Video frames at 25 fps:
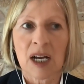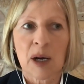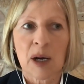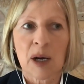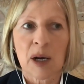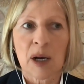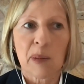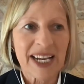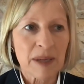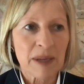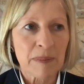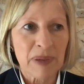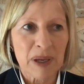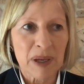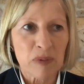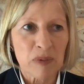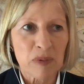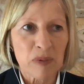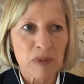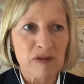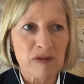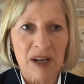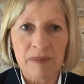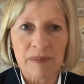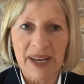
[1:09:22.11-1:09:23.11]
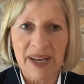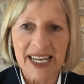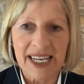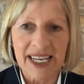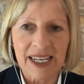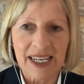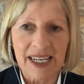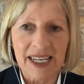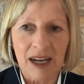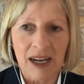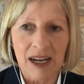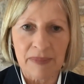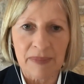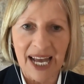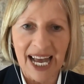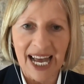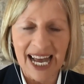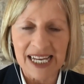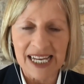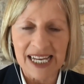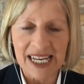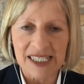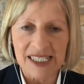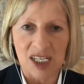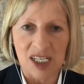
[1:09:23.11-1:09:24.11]
Where can people find me? I'm
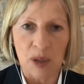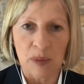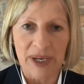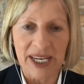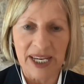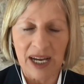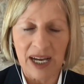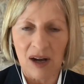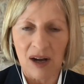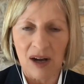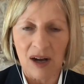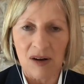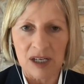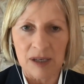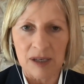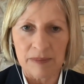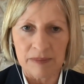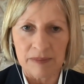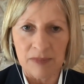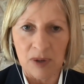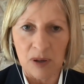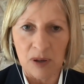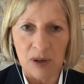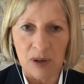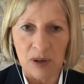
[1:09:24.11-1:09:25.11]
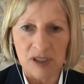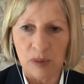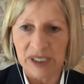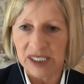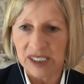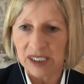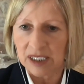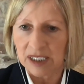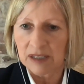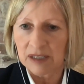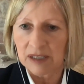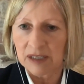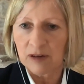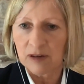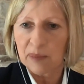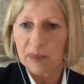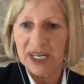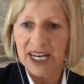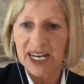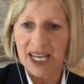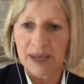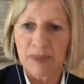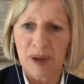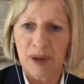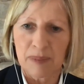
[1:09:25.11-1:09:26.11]
at Zoe Harcombe on Twitter. You've got my
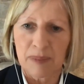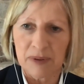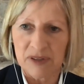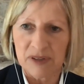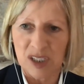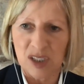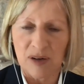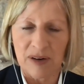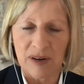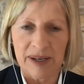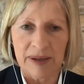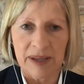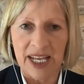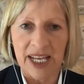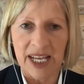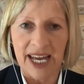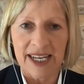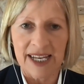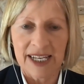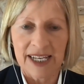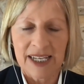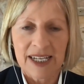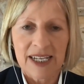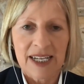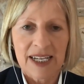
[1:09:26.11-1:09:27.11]
name up on the screen there.